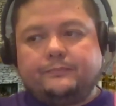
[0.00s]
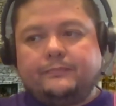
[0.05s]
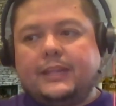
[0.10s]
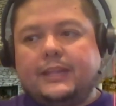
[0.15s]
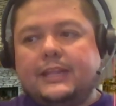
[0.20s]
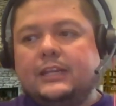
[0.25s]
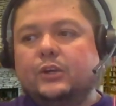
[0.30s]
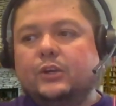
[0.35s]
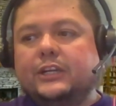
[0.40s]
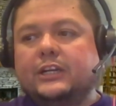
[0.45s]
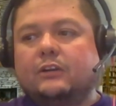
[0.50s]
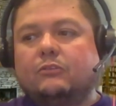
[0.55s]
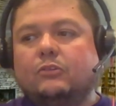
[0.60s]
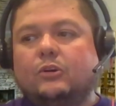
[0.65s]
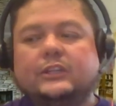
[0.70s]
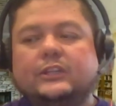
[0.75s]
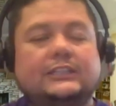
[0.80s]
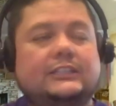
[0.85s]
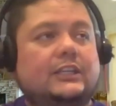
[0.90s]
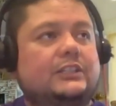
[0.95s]
look at a
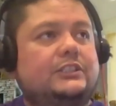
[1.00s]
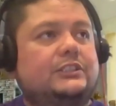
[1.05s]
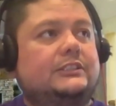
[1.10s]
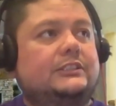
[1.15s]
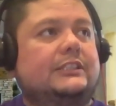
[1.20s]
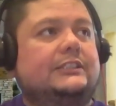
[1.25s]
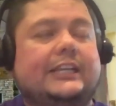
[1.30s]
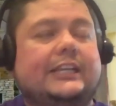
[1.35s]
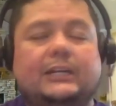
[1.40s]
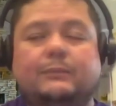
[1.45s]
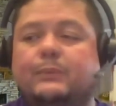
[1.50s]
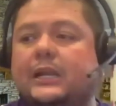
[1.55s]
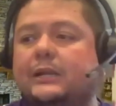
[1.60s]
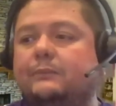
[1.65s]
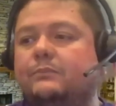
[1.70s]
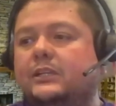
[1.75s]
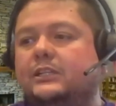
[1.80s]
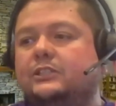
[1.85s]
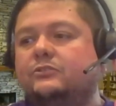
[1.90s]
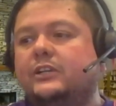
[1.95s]
role that touches the data
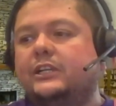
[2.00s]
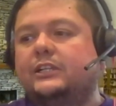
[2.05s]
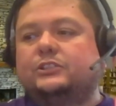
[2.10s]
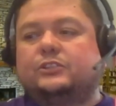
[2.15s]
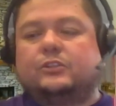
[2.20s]
pipelines, right?